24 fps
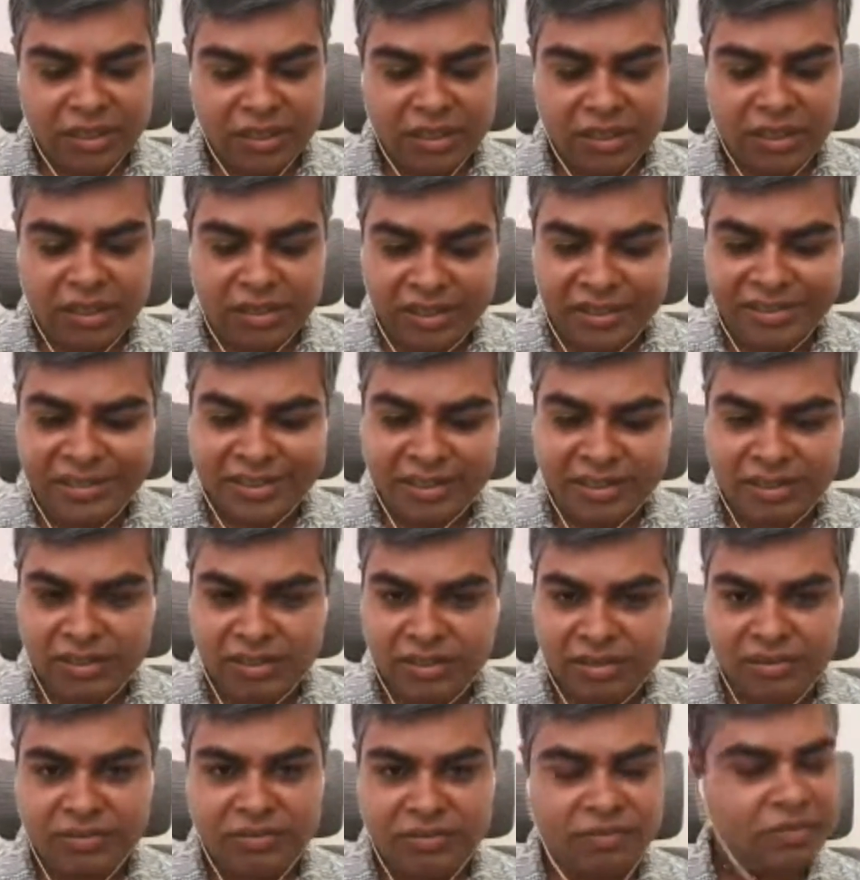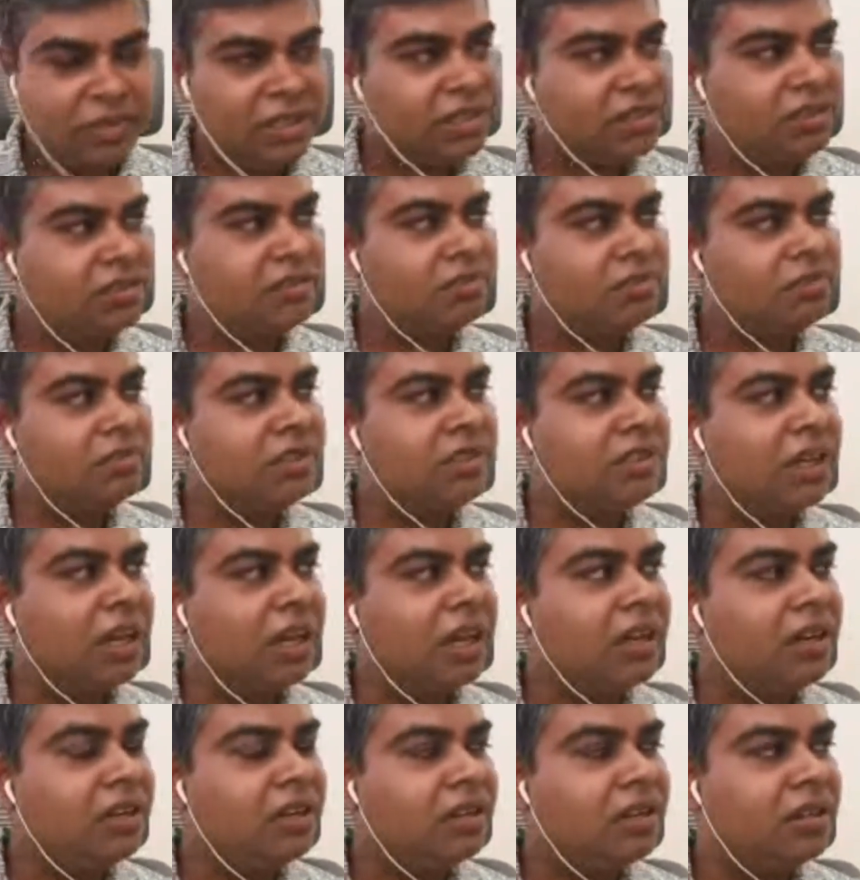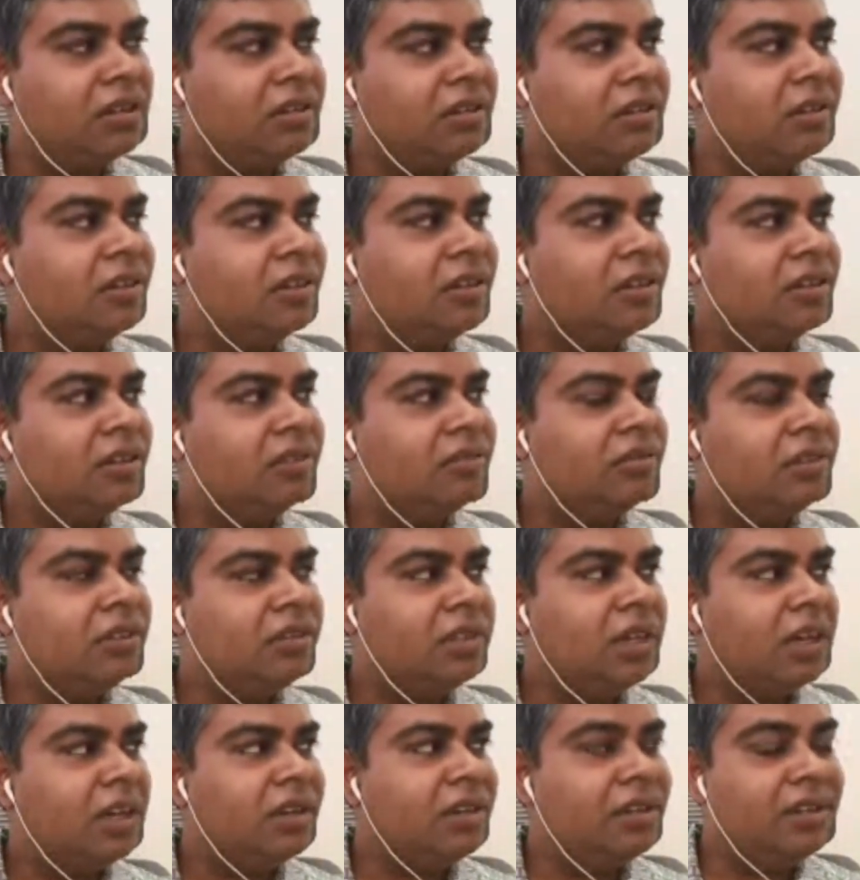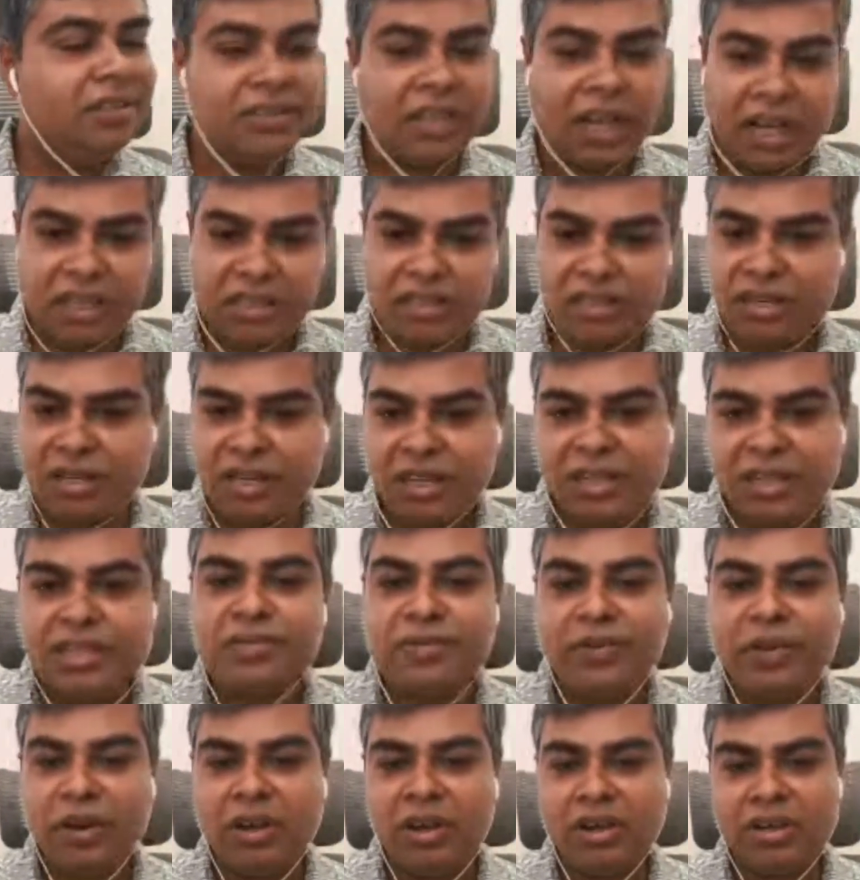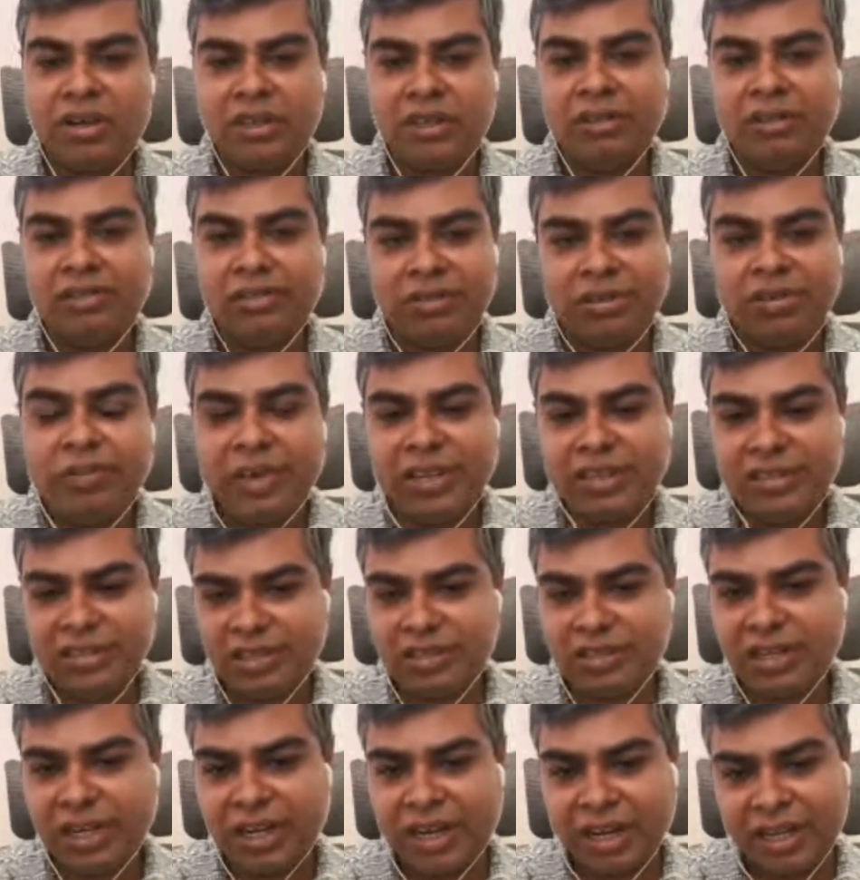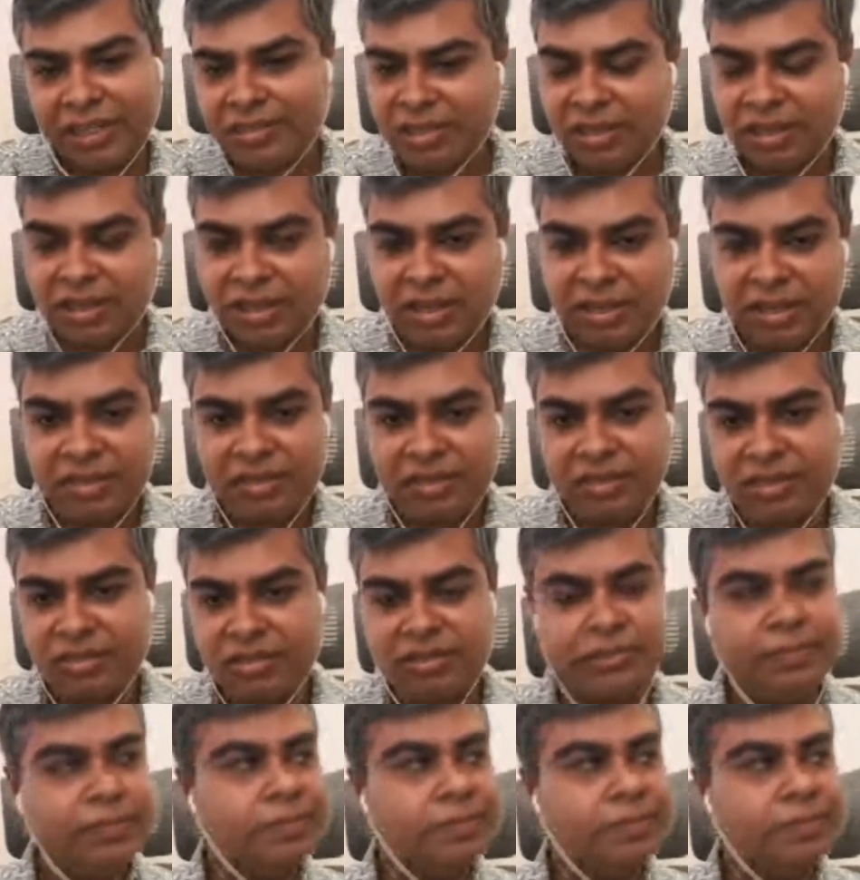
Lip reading: reasons which are disastrous for incubation and acceleration.